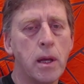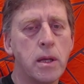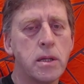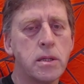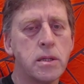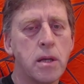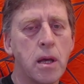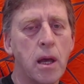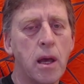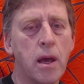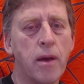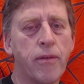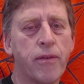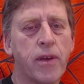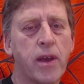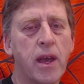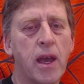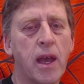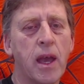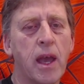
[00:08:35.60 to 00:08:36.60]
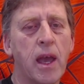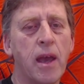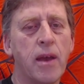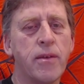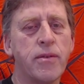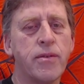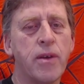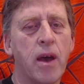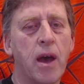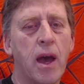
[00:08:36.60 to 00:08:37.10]
So if king
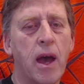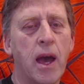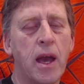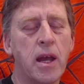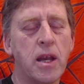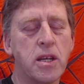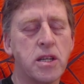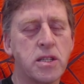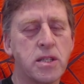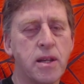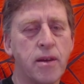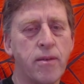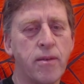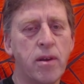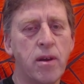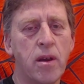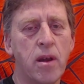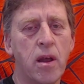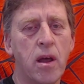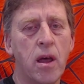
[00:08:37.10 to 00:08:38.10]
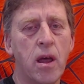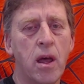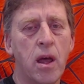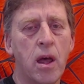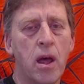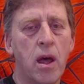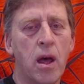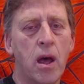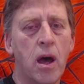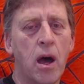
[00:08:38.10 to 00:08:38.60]
f7,
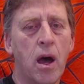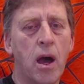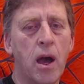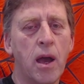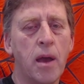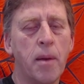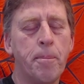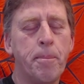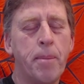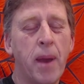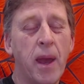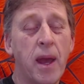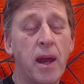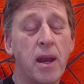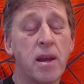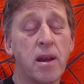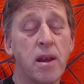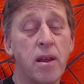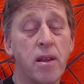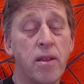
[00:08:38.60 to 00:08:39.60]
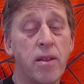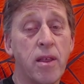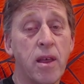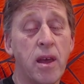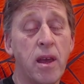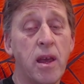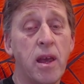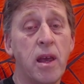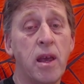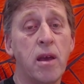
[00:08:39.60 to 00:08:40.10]
I bet
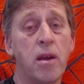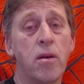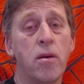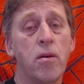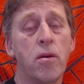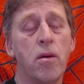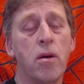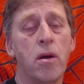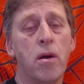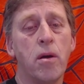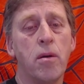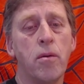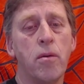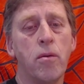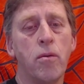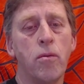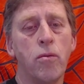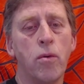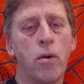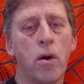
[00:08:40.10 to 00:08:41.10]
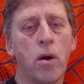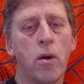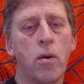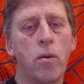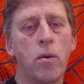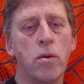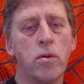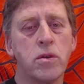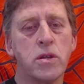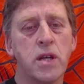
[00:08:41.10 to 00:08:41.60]
the rook
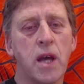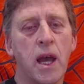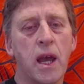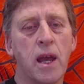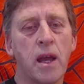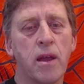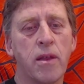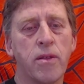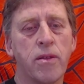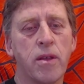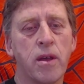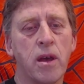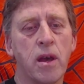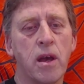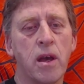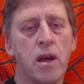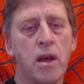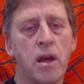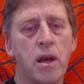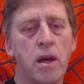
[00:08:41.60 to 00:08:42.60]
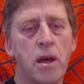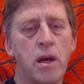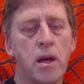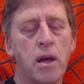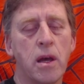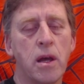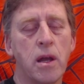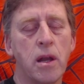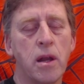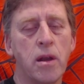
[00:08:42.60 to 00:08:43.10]
will take the
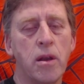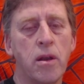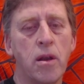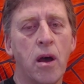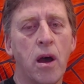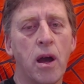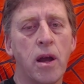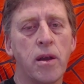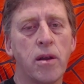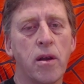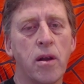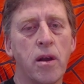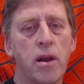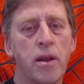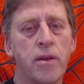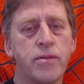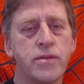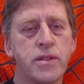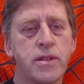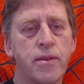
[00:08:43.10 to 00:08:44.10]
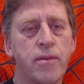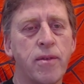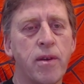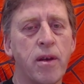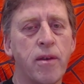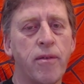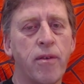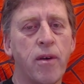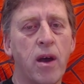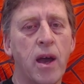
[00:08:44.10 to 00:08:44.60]
knight on f7
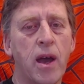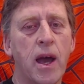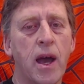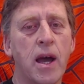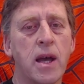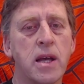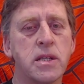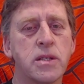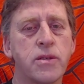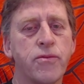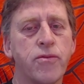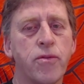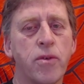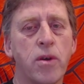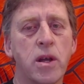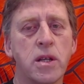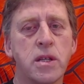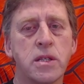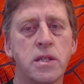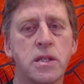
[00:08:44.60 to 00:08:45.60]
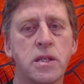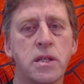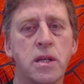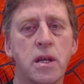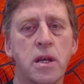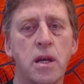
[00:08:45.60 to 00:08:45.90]
if I ask Fritz.